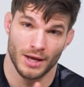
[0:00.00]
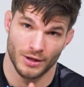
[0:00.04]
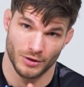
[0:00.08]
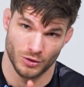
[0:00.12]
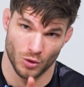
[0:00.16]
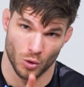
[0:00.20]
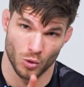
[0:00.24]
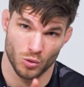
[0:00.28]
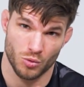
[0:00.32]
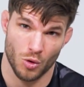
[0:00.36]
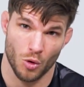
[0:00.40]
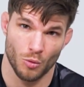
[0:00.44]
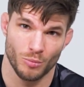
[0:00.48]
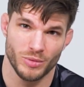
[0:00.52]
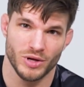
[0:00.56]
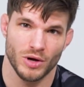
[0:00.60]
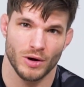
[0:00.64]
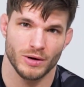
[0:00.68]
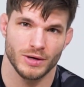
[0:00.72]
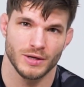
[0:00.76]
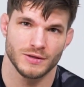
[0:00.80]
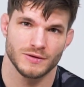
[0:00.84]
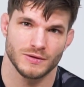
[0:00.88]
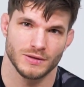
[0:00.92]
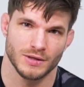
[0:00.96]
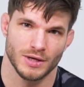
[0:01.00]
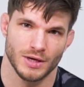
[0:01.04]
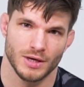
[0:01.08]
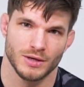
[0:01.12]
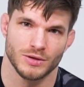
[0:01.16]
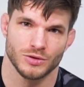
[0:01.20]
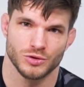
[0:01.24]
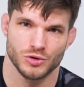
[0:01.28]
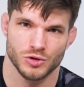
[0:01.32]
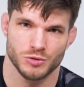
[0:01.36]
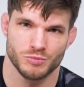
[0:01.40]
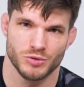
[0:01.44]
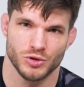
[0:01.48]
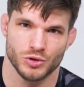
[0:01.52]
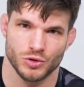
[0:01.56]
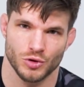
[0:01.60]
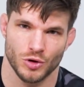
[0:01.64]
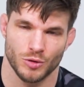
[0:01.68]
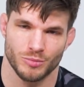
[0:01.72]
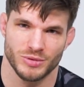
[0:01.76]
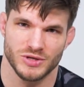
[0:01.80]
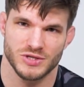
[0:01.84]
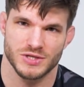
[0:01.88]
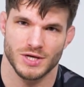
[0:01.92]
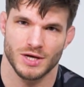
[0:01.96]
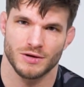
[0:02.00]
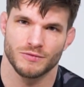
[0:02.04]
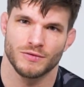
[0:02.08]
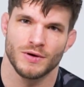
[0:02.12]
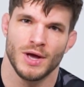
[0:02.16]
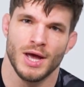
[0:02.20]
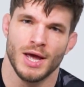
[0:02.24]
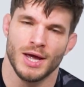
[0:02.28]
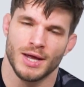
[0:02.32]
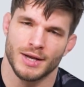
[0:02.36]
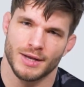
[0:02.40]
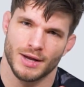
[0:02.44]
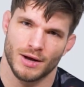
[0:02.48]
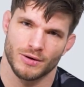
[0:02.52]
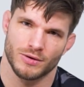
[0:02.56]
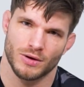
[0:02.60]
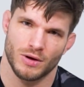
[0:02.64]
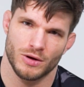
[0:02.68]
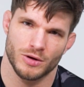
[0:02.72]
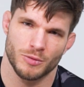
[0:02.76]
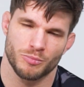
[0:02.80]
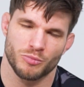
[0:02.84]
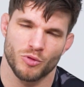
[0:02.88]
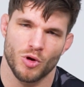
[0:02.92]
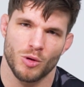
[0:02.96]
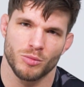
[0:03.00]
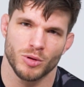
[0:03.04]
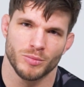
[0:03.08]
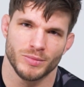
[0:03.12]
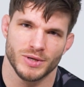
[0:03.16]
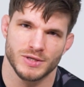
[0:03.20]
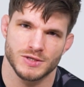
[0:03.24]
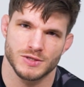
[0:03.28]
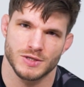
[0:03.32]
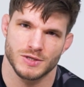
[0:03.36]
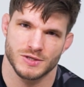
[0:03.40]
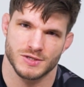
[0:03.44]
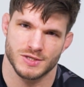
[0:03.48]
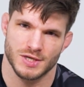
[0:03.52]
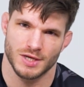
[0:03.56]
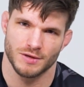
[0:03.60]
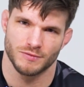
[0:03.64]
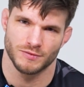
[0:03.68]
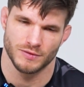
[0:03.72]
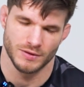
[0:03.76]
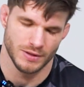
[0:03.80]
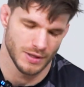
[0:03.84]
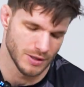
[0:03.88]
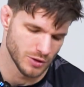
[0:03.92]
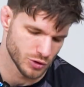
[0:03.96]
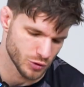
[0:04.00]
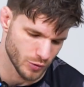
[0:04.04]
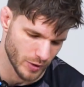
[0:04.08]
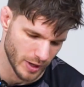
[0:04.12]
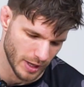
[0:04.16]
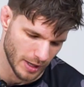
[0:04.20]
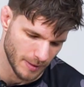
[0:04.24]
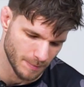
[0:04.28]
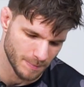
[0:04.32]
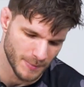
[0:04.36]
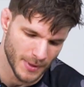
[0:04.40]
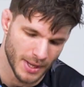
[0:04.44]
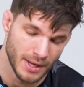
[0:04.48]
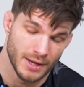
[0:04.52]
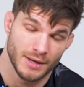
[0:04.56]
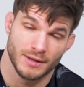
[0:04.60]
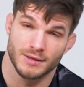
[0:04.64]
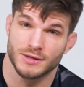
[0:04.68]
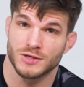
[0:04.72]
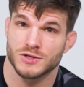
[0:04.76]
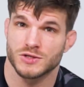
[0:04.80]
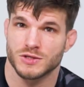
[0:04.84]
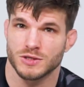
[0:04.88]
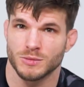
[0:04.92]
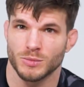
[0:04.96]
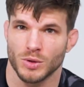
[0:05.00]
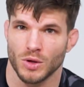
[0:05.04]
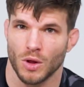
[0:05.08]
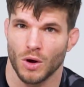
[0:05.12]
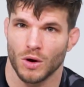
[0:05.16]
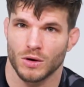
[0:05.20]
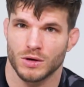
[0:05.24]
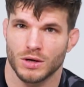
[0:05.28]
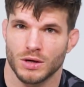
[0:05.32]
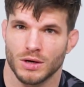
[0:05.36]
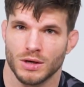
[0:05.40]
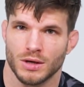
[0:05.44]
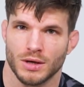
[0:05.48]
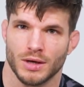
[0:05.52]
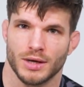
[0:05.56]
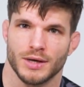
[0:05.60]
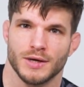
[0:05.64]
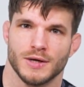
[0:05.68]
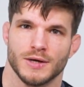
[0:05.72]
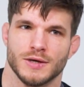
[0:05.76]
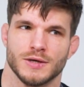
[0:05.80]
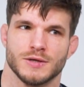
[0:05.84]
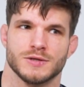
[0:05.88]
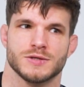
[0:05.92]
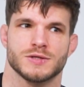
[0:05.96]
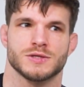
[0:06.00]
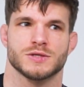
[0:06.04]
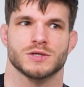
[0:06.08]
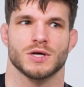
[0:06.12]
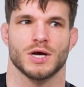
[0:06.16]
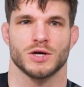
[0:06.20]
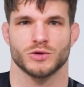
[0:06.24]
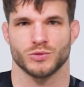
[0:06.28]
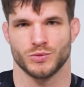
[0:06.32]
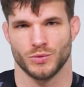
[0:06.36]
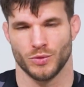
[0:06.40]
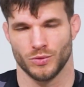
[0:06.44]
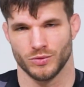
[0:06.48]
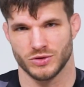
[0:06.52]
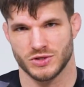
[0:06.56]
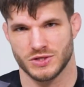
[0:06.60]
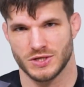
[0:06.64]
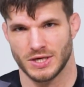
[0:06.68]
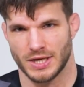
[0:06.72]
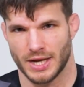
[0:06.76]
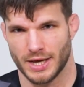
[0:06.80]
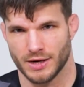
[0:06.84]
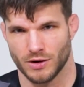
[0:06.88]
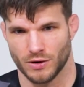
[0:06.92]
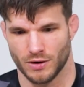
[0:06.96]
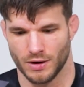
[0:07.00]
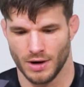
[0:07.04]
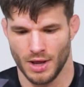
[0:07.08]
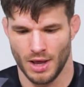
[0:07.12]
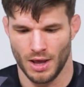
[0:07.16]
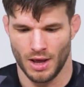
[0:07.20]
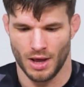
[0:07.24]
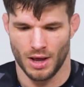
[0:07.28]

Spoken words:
Don't quote me on it, yeah, just be sure and be safe. Now the other problem is safety in training. The Estima Lock is, as we will see later,